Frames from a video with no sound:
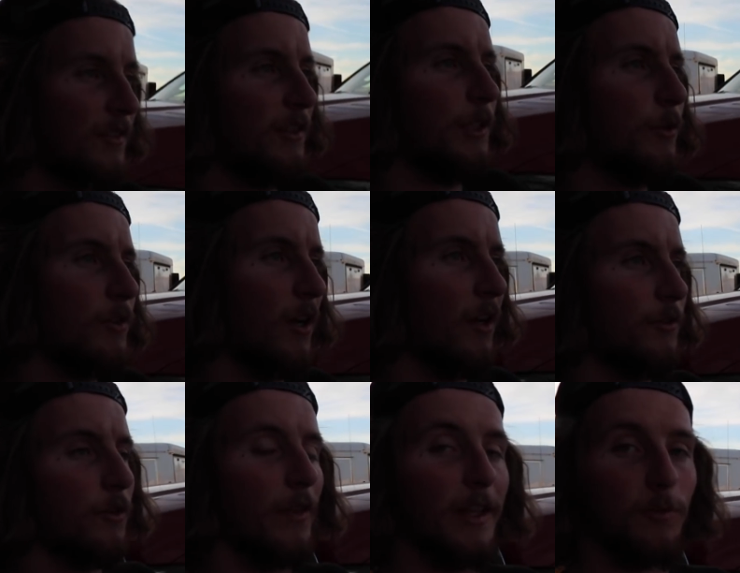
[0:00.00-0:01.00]
is in Utah,
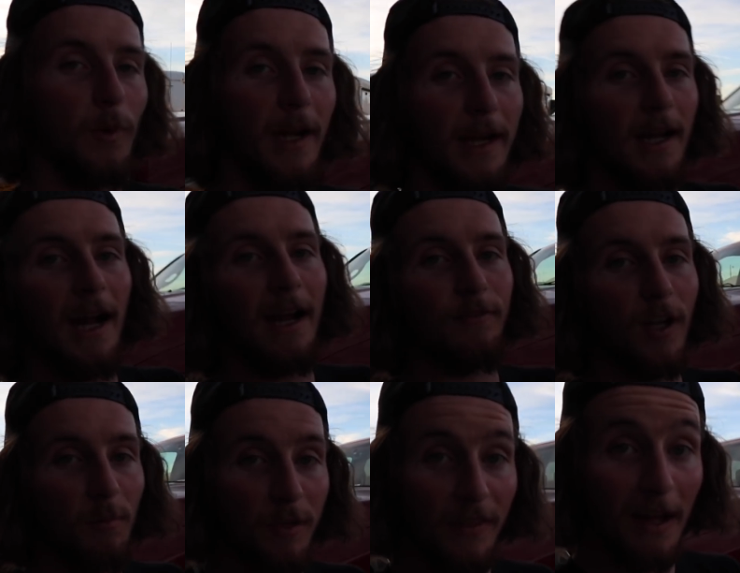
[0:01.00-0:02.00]
so that's why I have
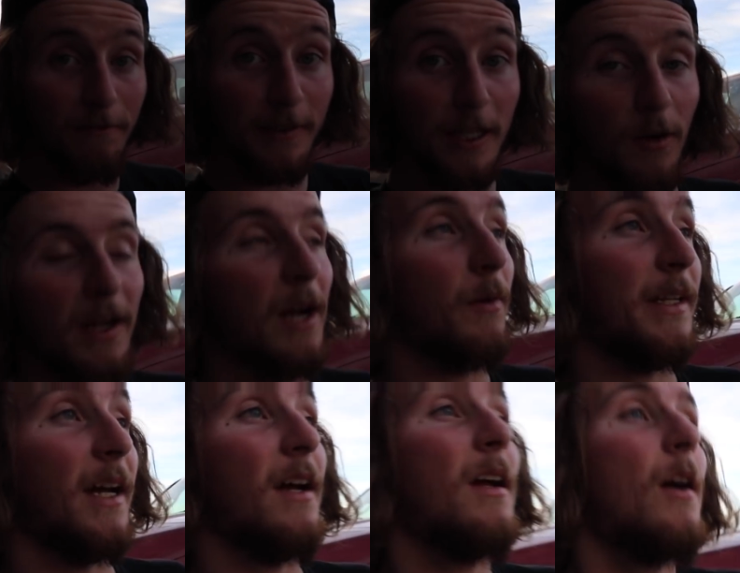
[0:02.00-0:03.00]
not put that video out
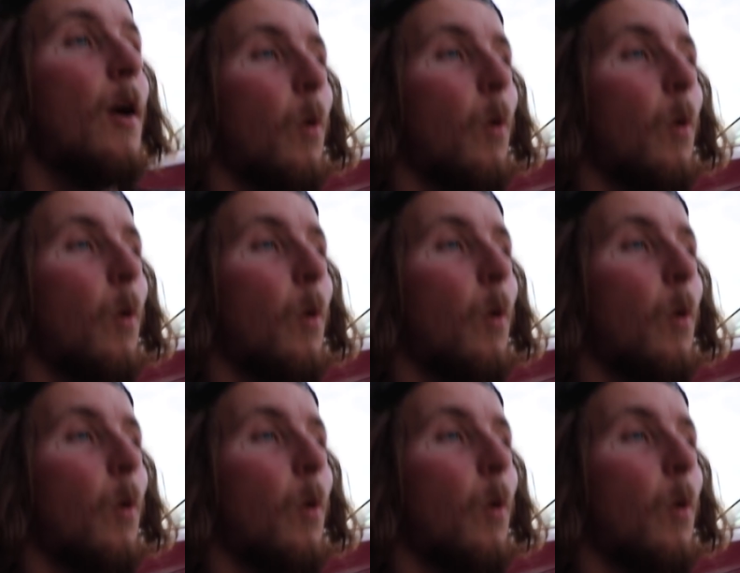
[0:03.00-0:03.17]
yet.